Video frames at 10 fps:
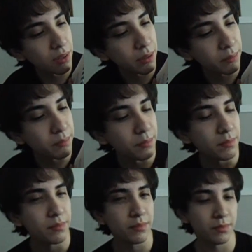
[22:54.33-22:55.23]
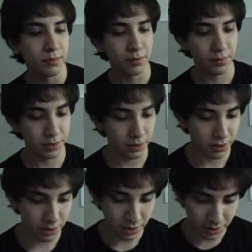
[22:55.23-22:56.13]
And
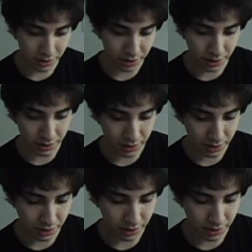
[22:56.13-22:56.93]
you guys can see that.